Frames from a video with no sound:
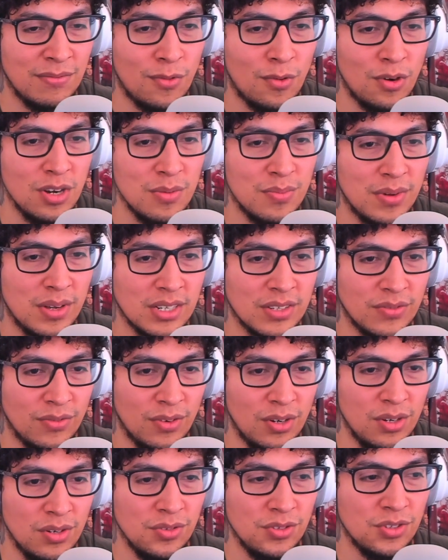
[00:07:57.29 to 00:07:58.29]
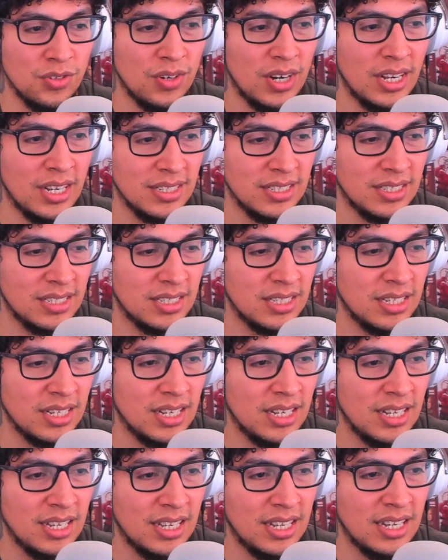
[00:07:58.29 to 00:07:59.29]
40 bucks for a new dress.
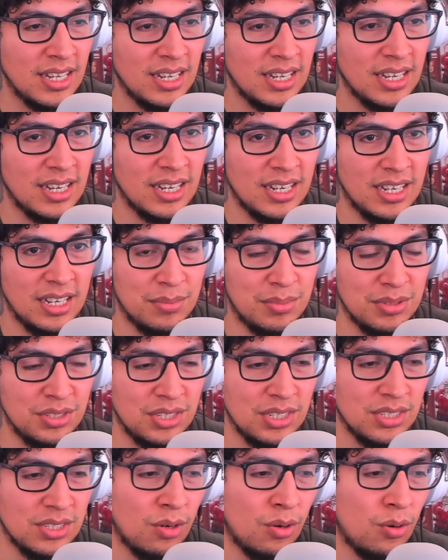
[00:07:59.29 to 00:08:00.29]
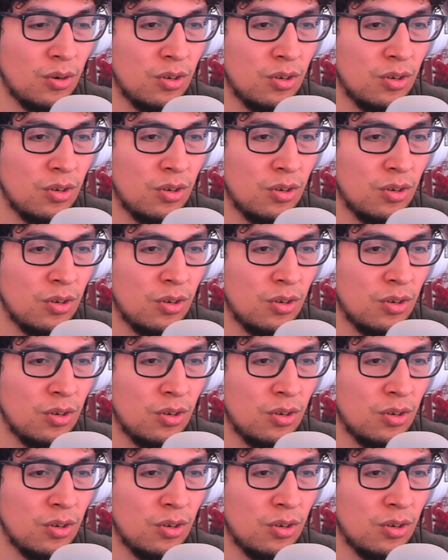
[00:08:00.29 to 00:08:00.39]
Uh, but she's a